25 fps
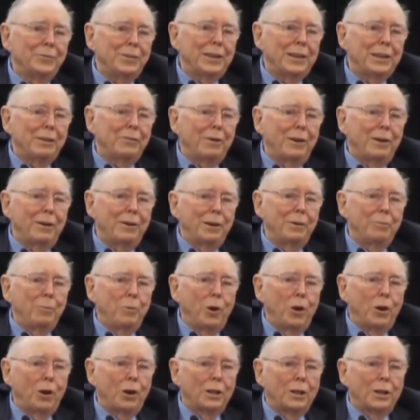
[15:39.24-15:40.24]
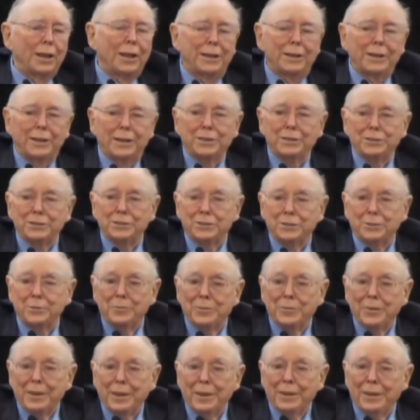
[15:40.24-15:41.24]
think of how immoral that is.
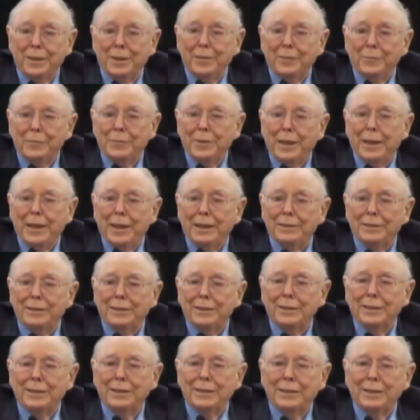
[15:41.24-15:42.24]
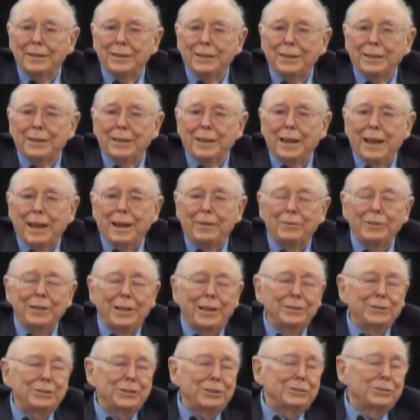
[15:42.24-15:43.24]
And
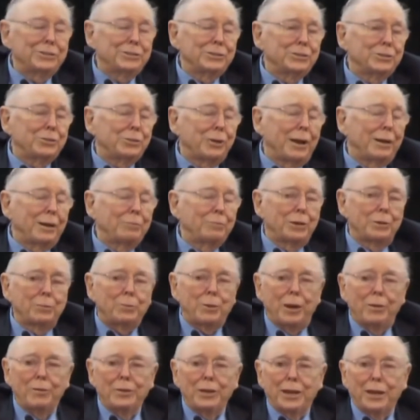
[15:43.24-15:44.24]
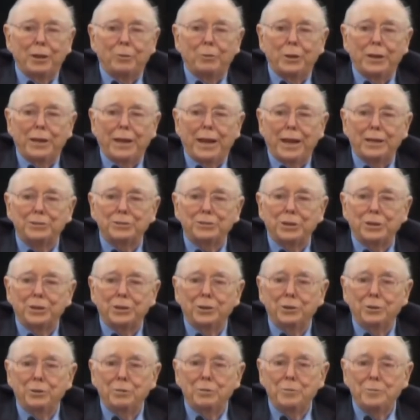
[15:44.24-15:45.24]
haven't I just described what private equity has to
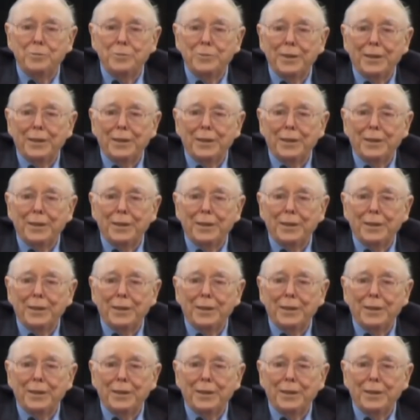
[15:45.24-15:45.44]
do?